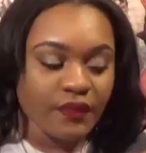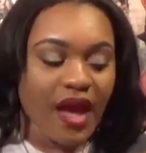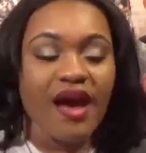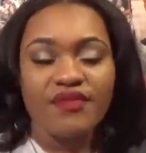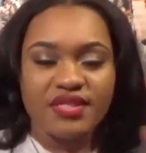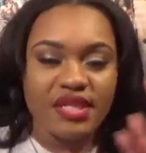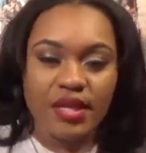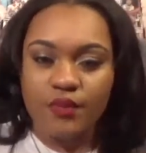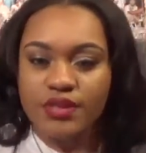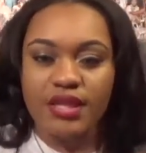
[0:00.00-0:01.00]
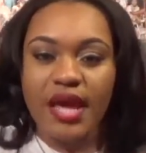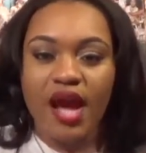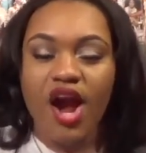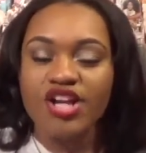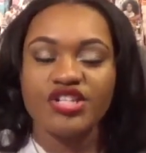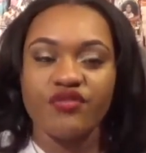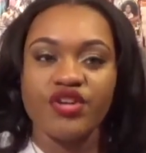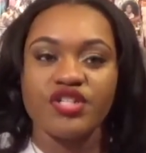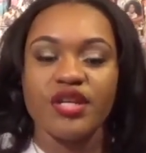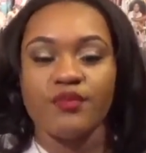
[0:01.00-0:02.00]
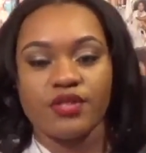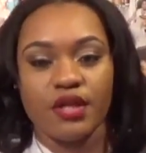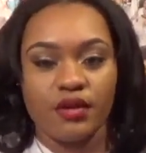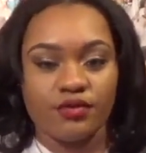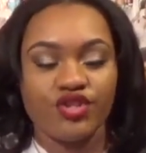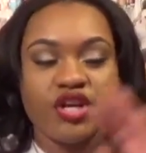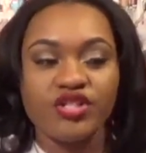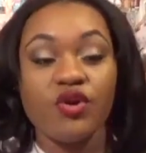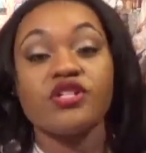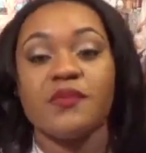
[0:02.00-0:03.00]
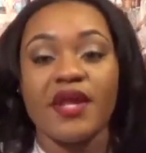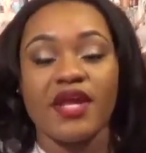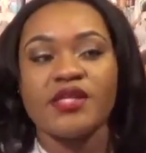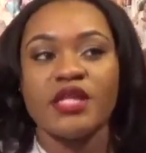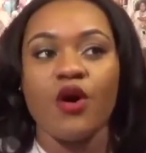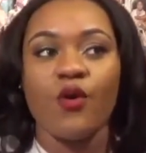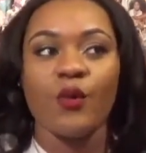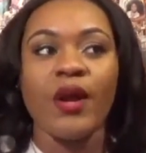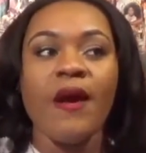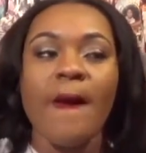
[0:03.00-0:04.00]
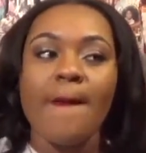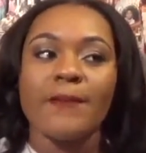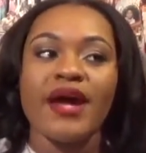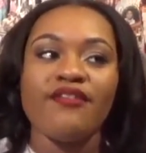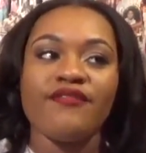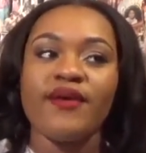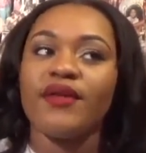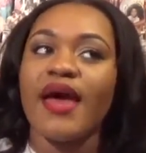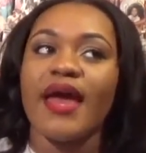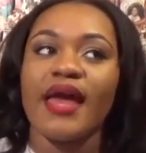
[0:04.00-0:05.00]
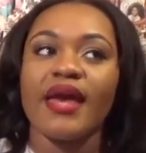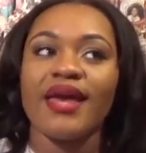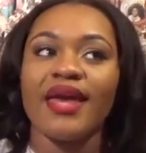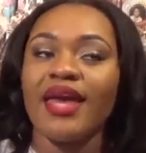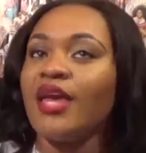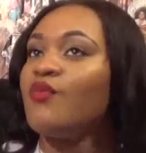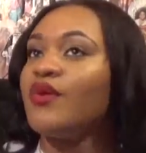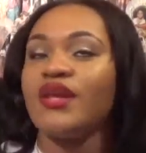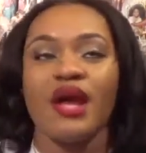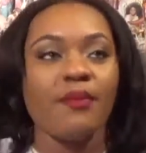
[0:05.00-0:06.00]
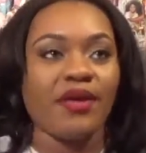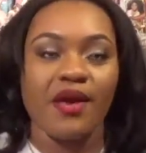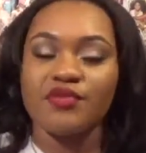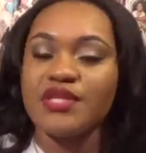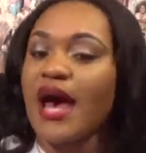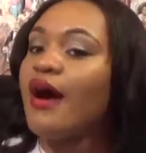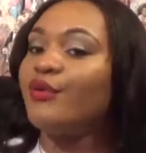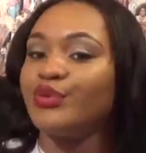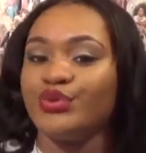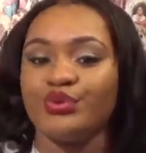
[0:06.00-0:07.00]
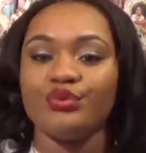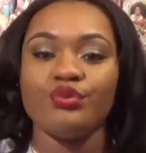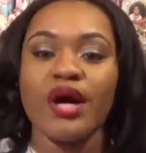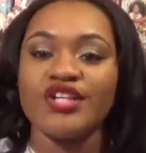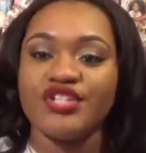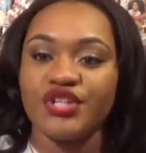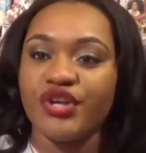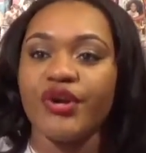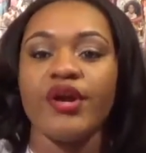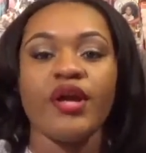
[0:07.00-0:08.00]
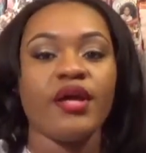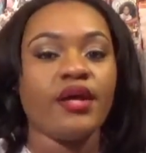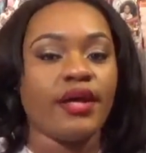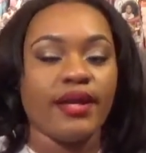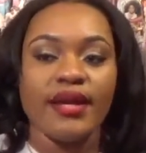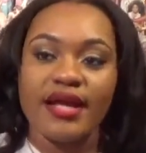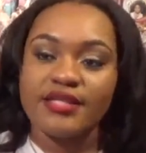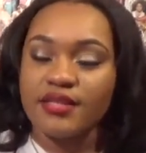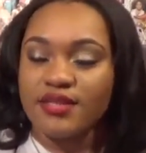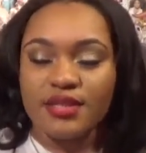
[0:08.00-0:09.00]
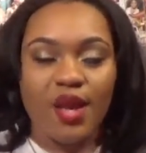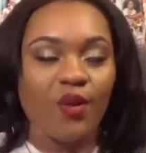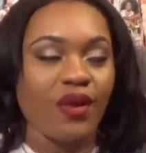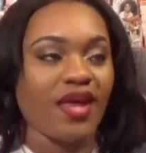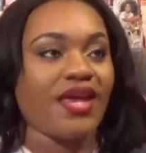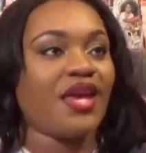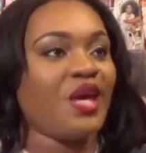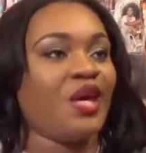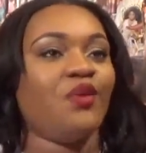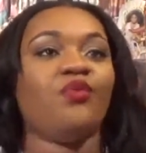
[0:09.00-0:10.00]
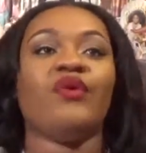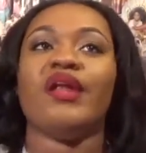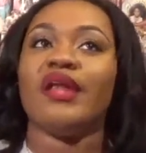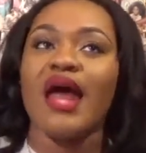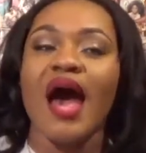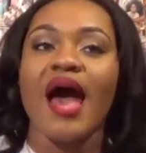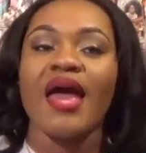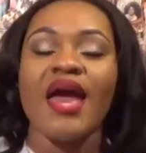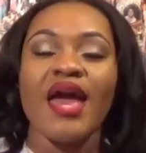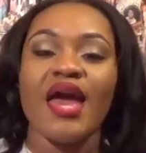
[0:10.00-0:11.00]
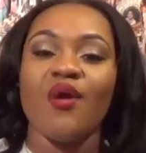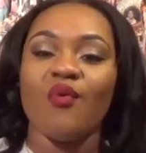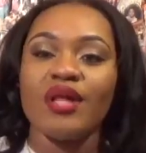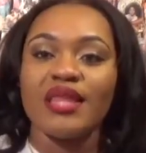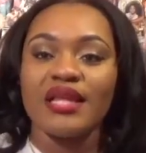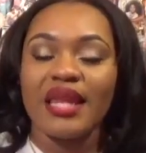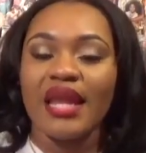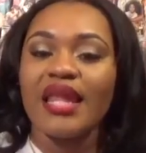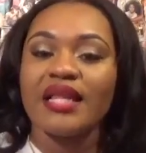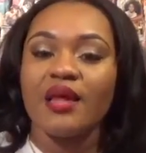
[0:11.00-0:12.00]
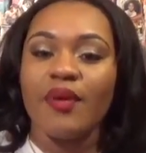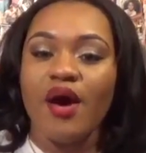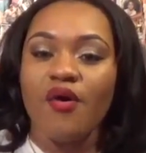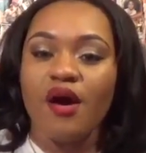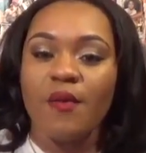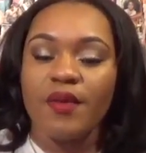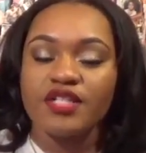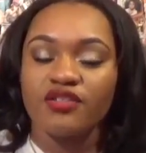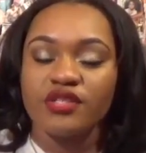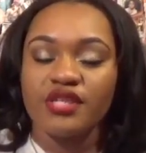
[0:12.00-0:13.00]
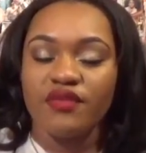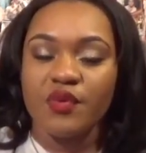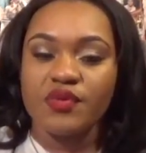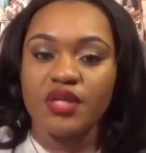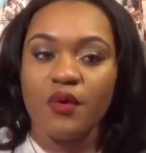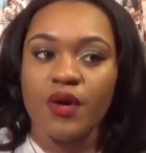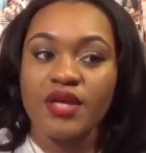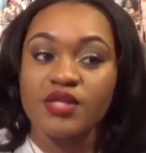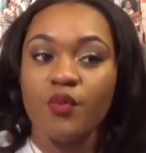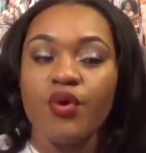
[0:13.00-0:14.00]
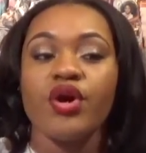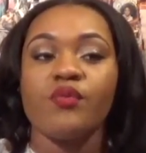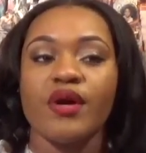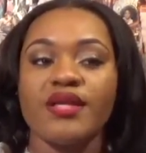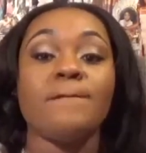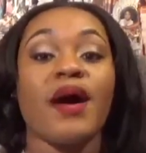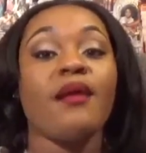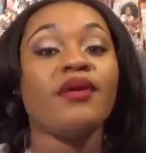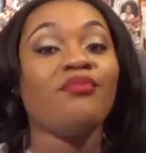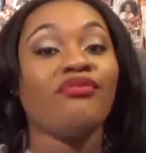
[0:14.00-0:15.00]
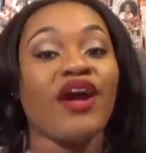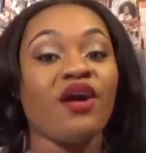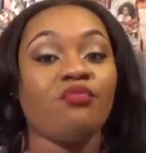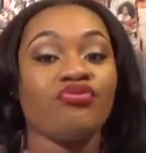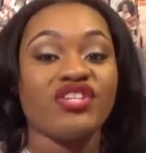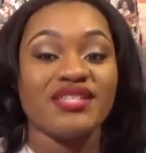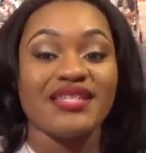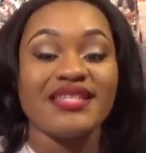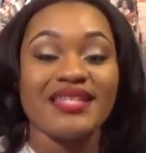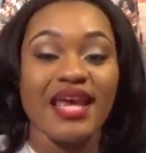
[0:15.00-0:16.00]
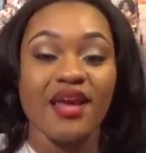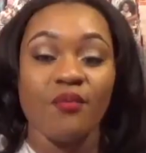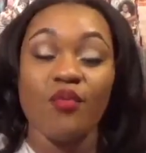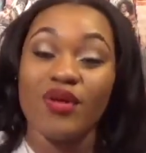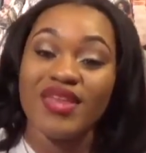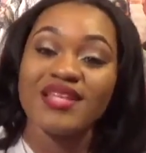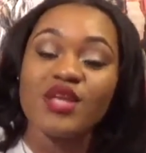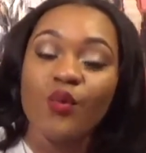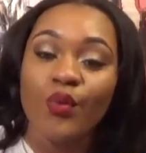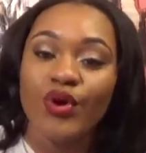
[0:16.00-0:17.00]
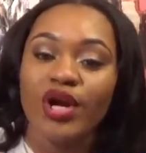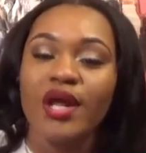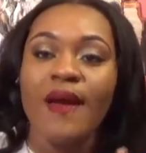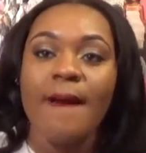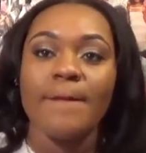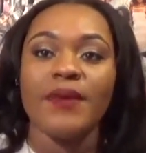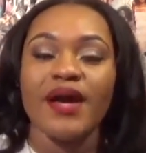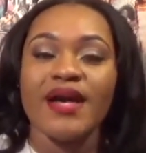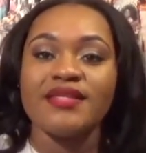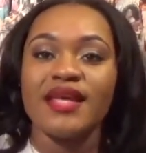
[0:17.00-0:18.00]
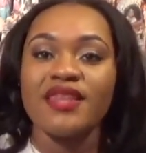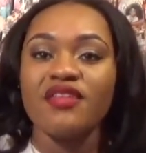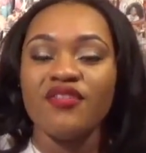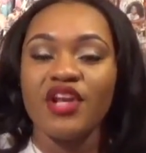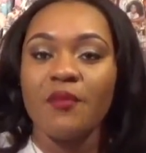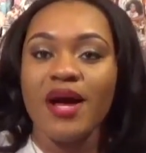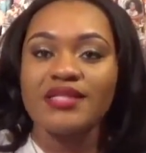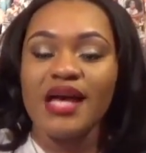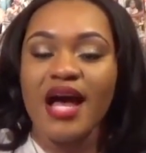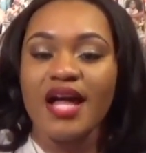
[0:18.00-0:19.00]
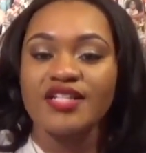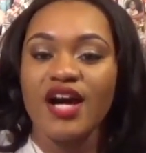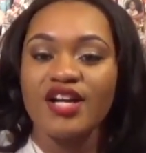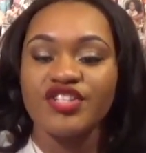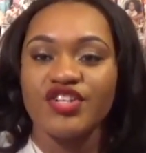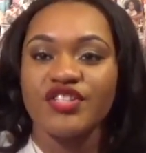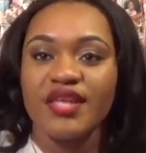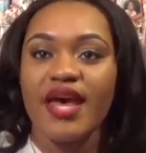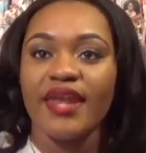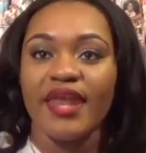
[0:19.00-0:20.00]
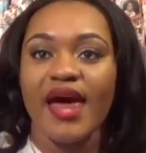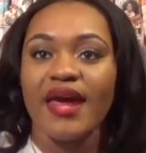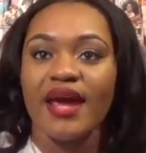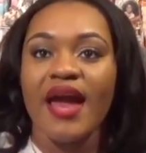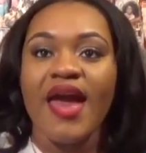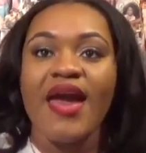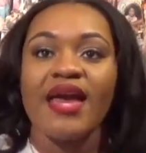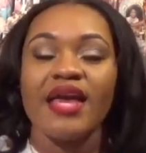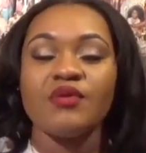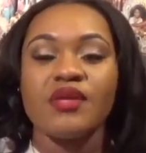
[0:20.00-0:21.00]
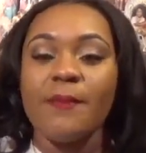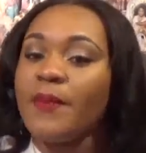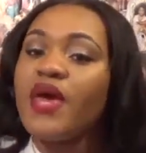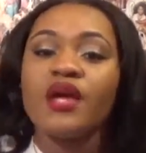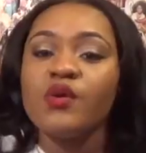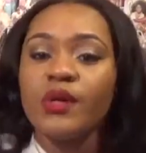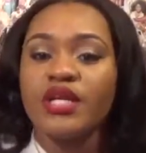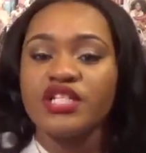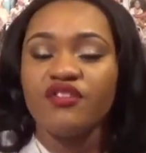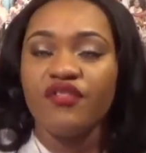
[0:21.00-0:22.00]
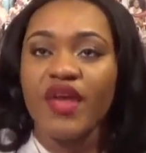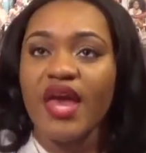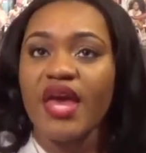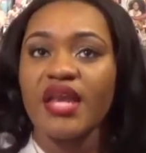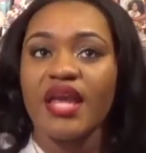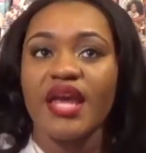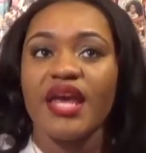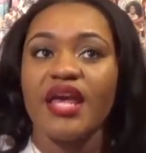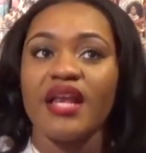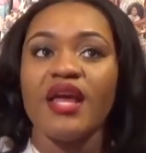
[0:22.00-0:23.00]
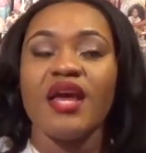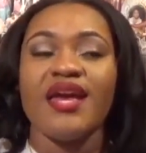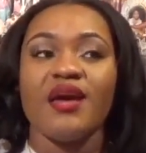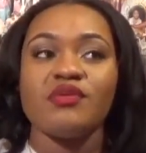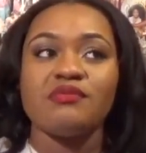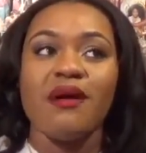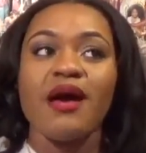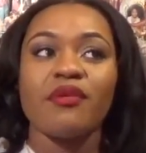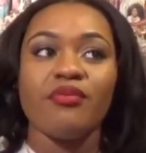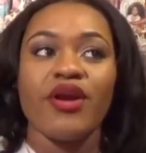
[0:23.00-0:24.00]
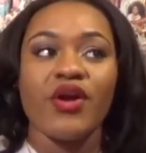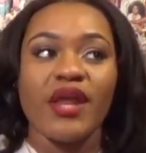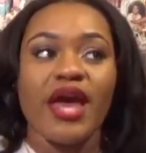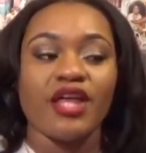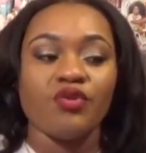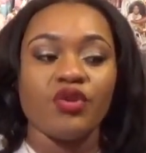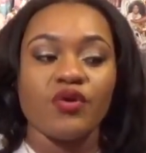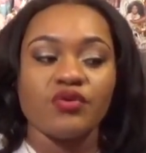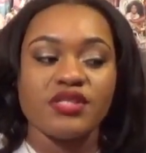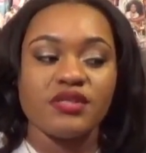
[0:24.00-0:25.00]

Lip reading: obviously it wasn't like a Usher version, it was Trey Songz made it his own, but I felt like he would not be able to outdo Usher in Nice and Slow. Like, he would not. And one thing that I liked about Usher receiving his award was Bobby Brown presented him with his award, because in the video montage Usher said like he was a big New Edition fan, and it was Bobby Brown that, you know,